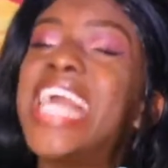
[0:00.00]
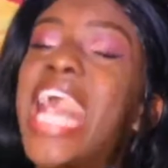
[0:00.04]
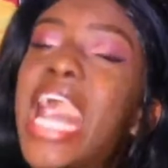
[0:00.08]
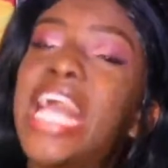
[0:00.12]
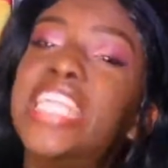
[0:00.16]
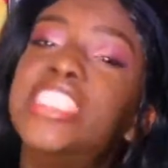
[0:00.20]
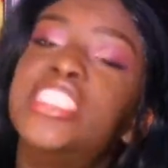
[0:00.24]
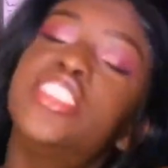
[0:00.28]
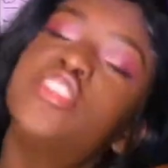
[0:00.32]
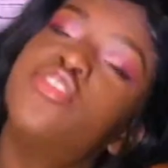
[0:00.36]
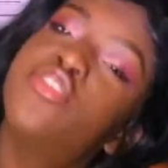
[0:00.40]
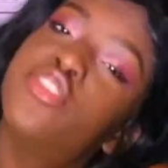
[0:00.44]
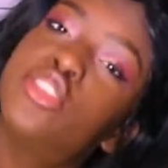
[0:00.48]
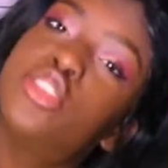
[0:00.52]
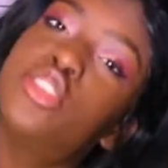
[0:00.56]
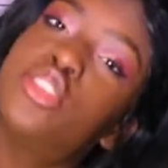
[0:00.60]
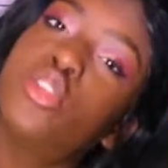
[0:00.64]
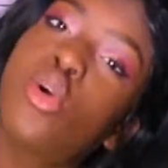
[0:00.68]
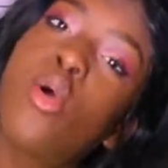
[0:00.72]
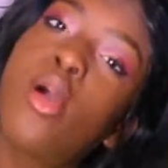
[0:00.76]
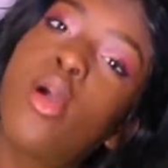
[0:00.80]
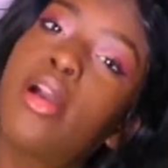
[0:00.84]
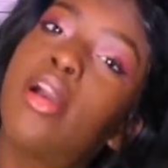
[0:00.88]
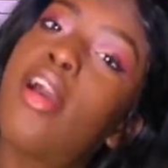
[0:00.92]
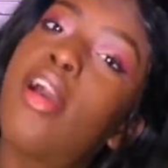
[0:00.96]
I just feel
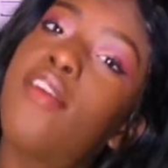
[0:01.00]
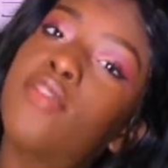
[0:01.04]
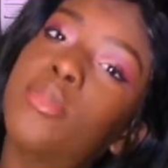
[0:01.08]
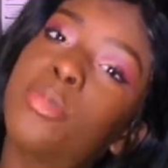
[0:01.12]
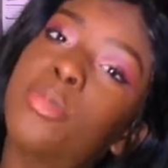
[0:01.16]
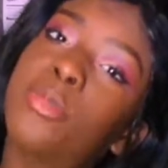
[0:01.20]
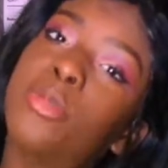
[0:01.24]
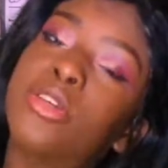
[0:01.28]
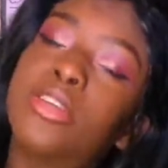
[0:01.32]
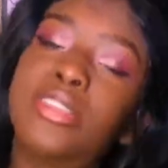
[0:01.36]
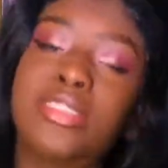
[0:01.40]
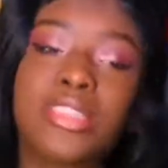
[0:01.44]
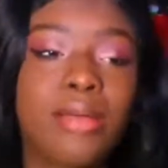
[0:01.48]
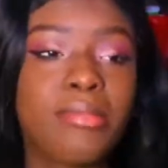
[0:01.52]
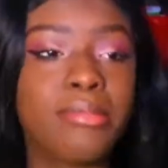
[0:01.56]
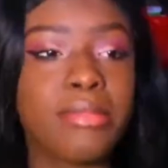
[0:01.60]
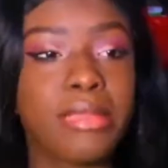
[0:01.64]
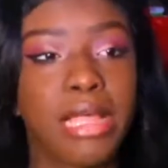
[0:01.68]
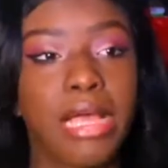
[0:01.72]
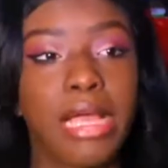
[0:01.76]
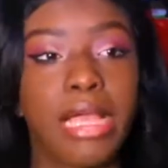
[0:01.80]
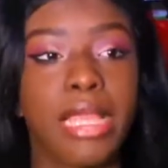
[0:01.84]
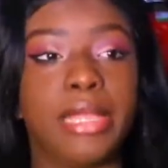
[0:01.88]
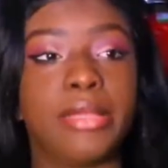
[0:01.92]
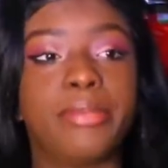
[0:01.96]
so uncomfortable because I'm
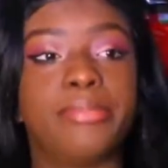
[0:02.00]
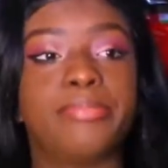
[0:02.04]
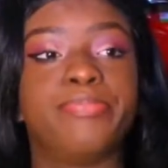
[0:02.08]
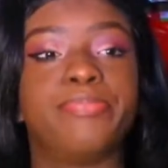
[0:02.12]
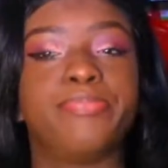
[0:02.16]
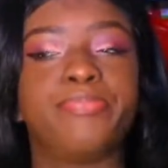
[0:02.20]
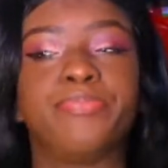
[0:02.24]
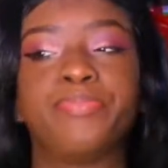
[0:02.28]
like,